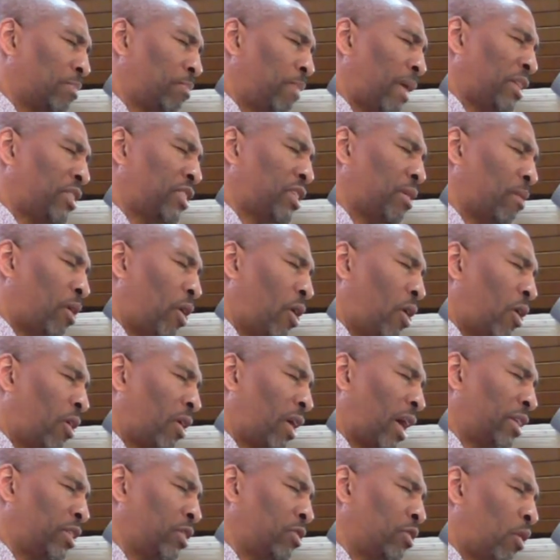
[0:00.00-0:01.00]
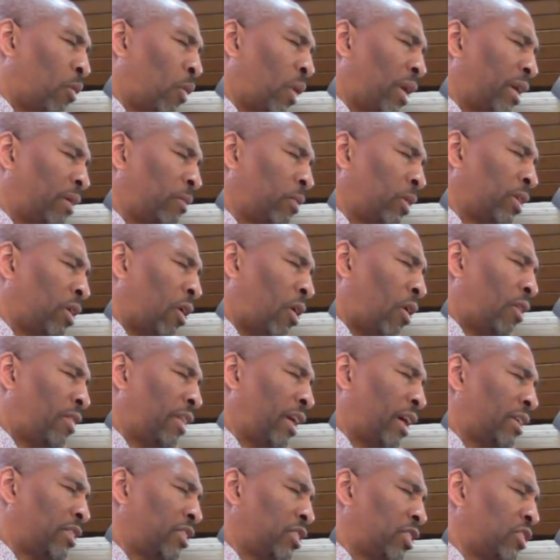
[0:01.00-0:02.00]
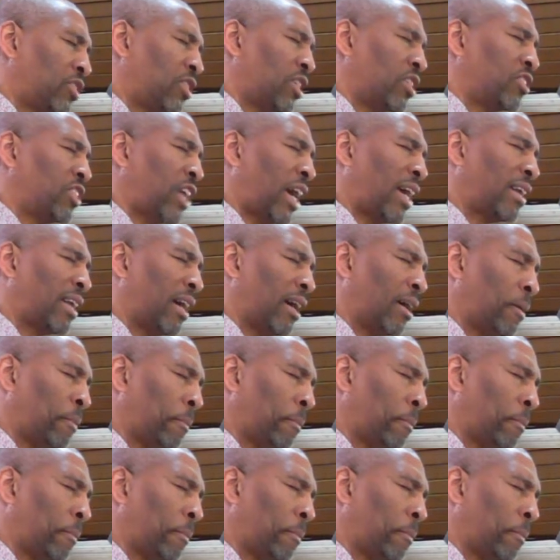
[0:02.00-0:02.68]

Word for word: bless them all, God. You know what, what all that consists of j